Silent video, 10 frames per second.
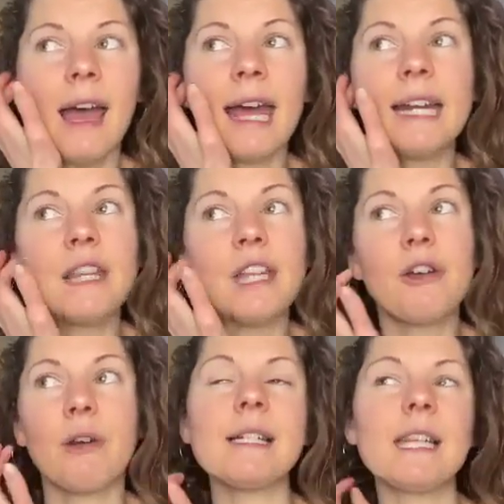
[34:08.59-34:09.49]
And in the
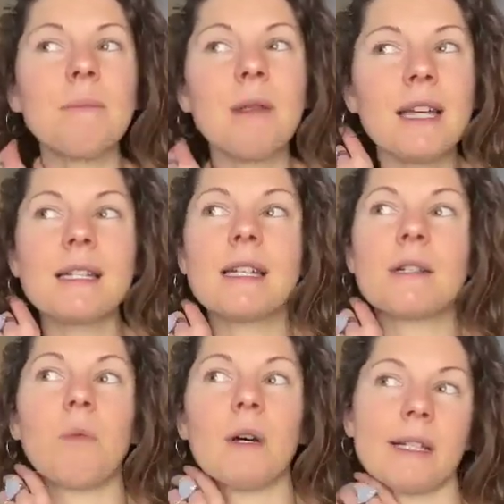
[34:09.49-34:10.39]
grand scheme of things,
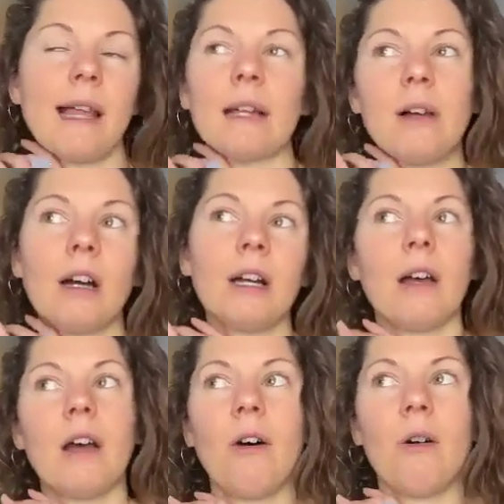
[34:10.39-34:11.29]
this wasn't that long
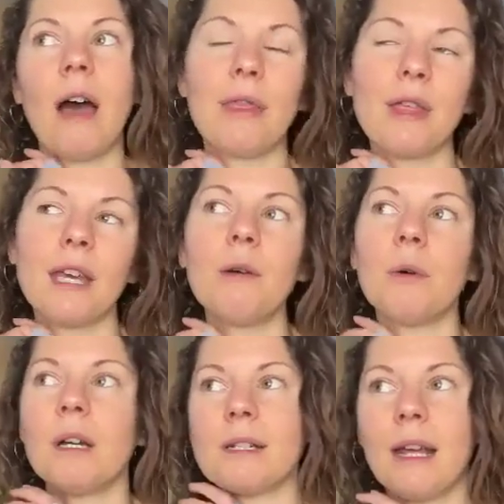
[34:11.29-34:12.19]
ago. I think it
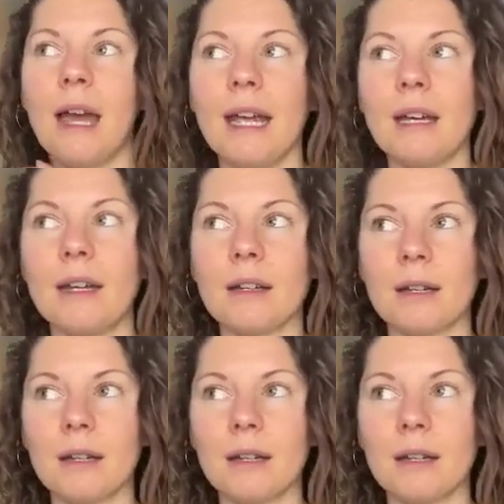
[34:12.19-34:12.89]
was like,